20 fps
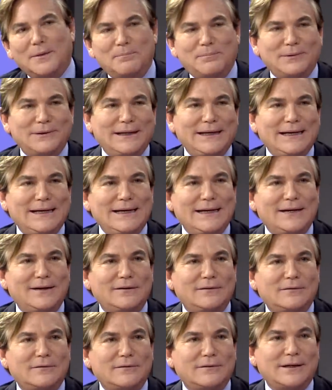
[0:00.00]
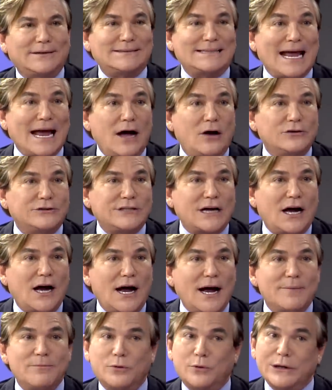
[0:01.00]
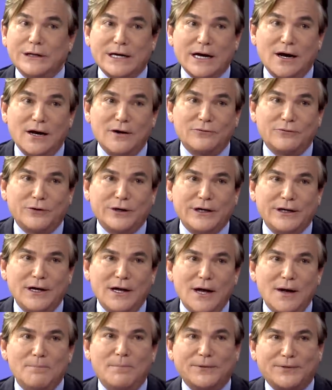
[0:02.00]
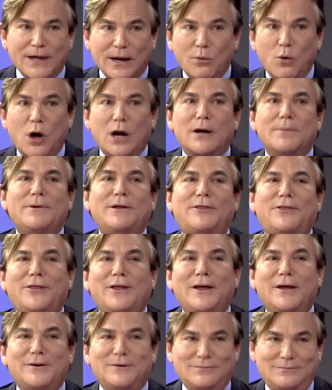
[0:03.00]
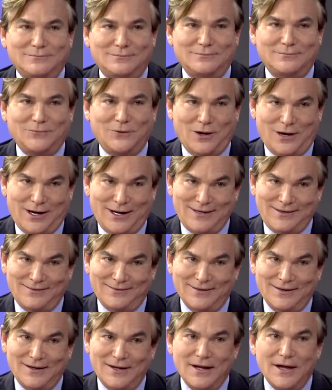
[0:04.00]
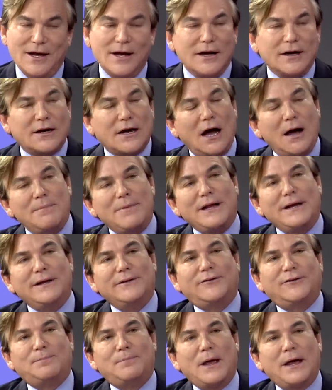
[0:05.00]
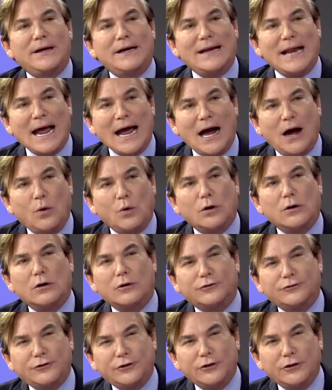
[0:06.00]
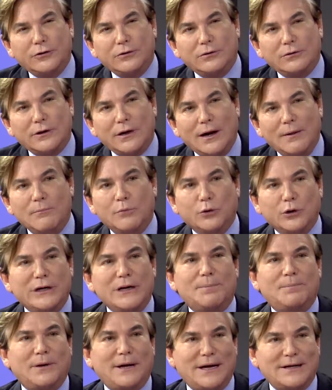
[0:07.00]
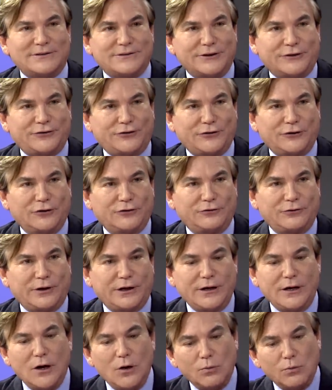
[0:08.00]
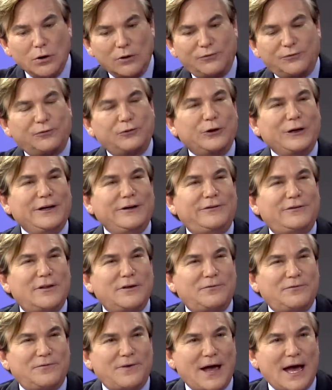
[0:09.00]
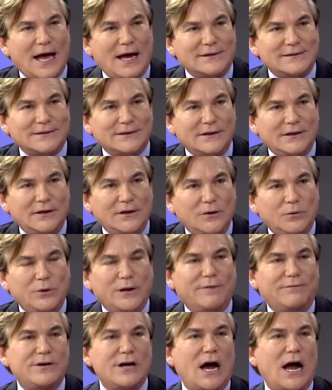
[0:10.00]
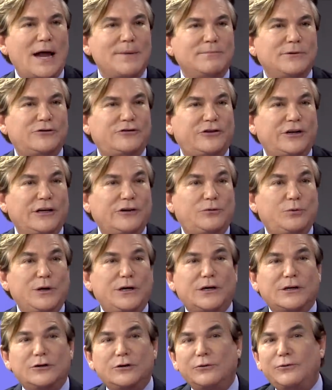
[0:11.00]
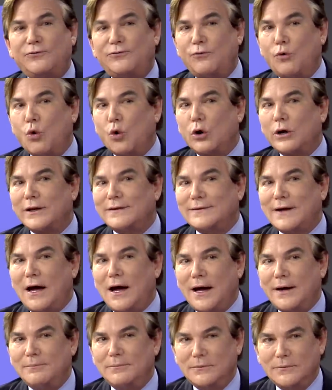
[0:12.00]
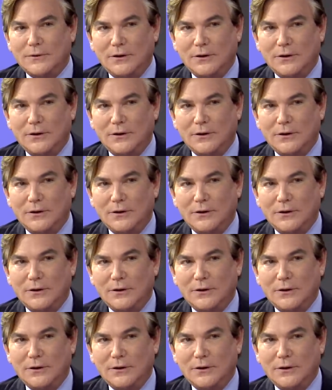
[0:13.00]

the bleeding, the downtime, the recovery, but they want to be thin, right? Yeah. Come in and spend an hour or two at Marina Plastic Surgery. We'll freeze the fat. We have nine machines. We can do four at a time.